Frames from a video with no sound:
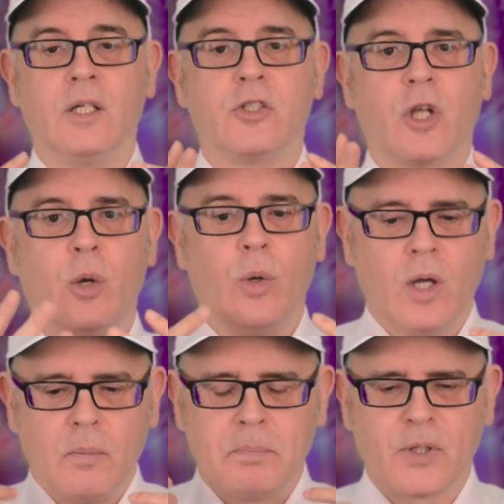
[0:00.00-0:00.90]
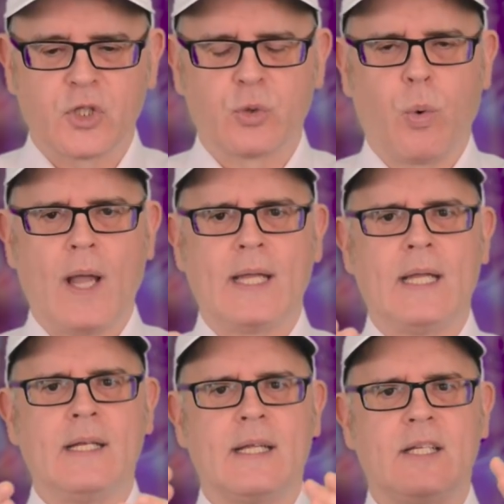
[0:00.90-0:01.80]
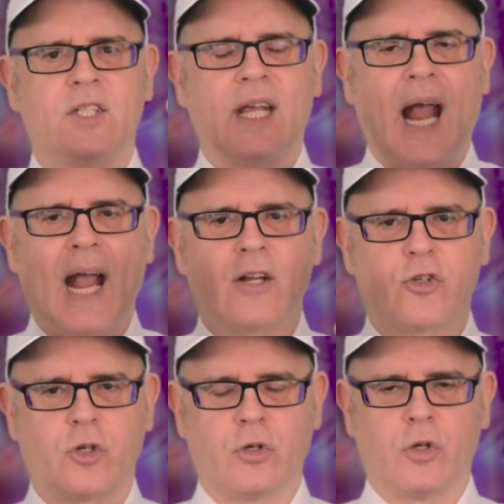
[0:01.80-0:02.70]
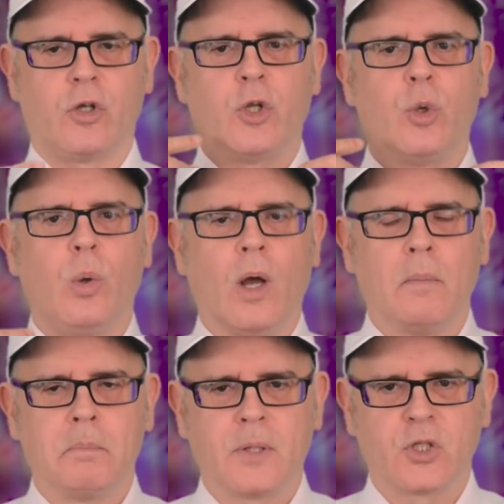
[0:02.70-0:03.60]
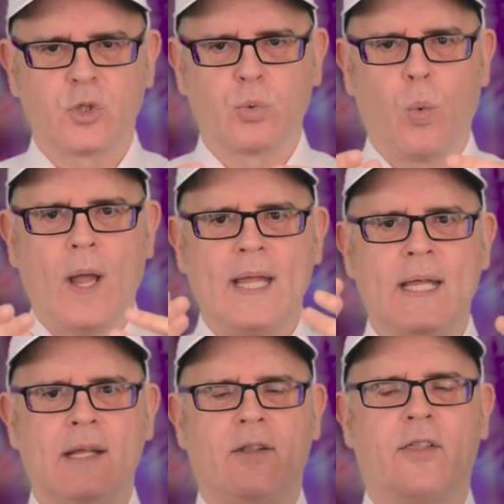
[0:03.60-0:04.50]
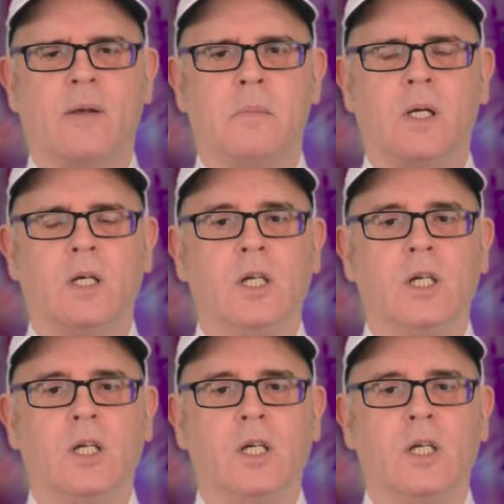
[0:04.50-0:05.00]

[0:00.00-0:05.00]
So persuade is the action. You persuade them.